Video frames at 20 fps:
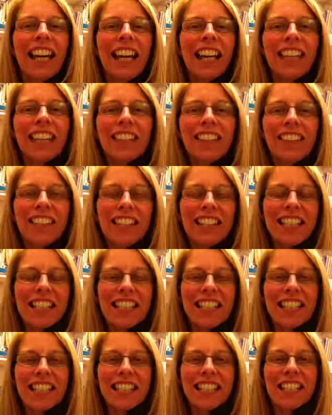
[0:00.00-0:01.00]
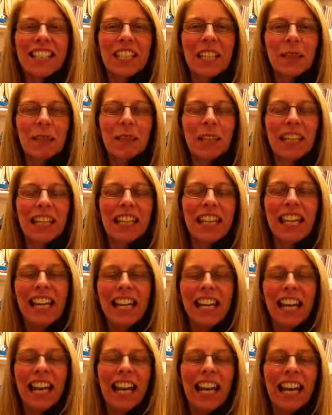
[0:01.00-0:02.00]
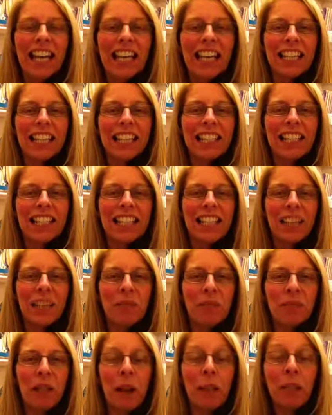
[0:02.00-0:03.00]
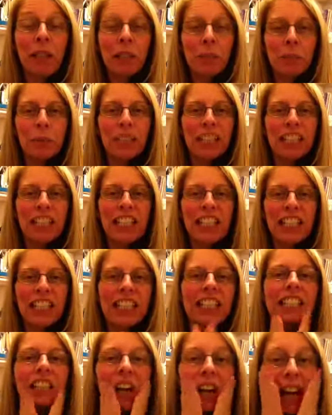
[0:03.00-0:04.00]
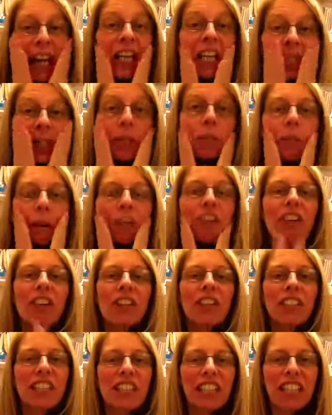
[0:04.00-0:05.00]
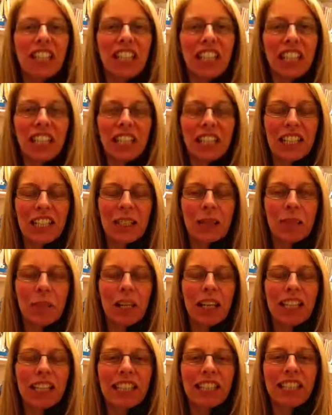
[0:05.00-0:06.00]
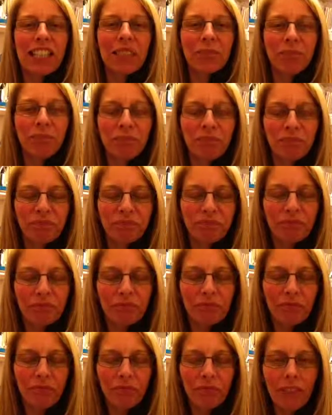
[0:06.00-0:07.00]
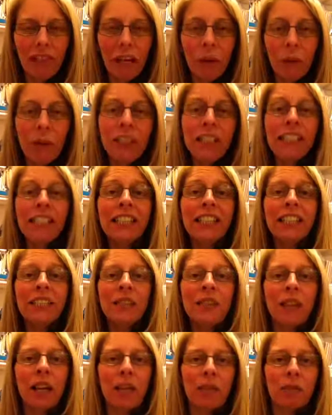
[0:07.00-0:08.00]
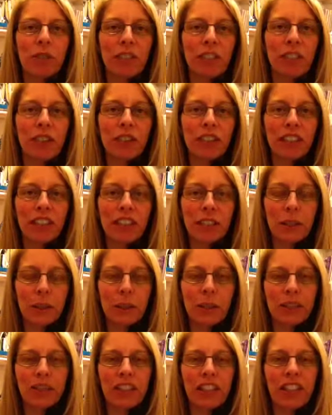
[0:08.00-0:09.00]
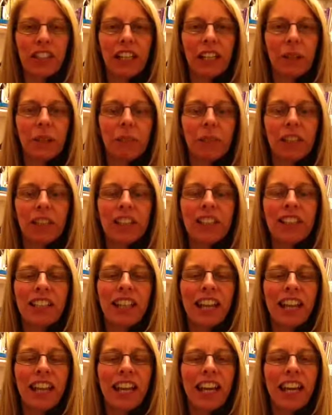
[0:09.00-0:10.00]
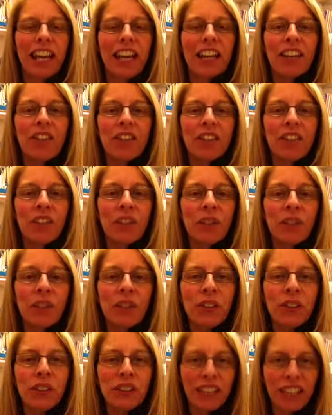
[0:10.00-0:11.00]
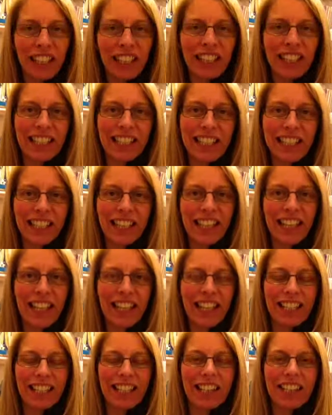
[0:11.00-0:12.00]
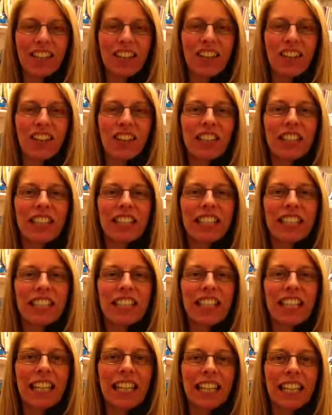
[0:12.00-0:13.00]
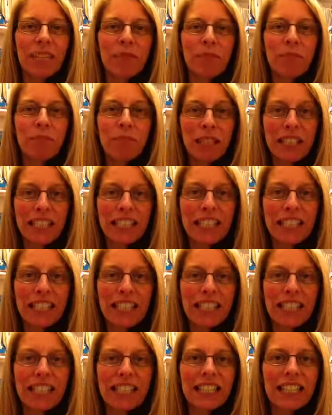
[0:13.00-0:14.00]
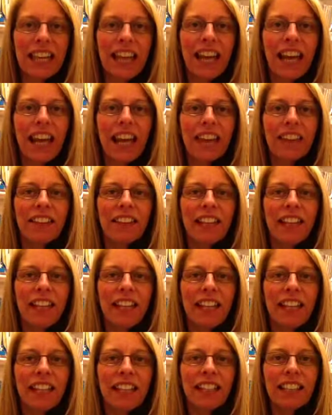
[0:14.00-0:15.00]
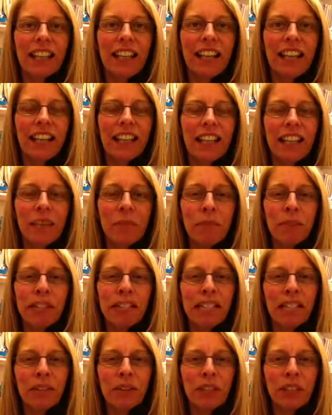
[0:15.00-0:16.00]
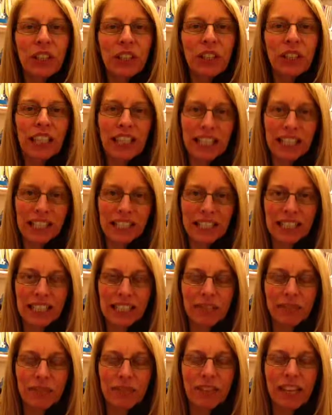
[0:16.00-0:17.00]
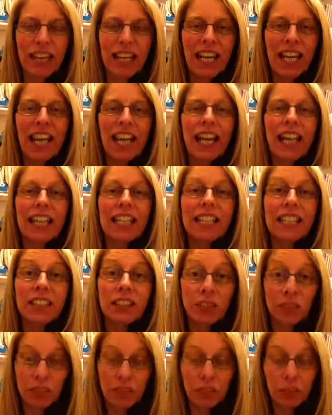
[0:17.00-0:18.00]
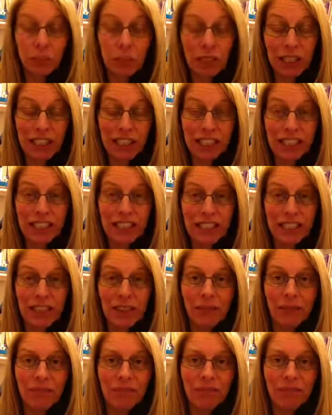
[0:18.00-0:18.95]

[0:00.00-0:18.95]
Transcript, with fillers: Hey guys, it's Debbie, and um, I'm a little bit chilly tonight, hence my rosy cheeks. But um, I wanted to um, shoot you this quick video because if you're looking to get started in business, then uh, let me tell you this it's not going to be easy.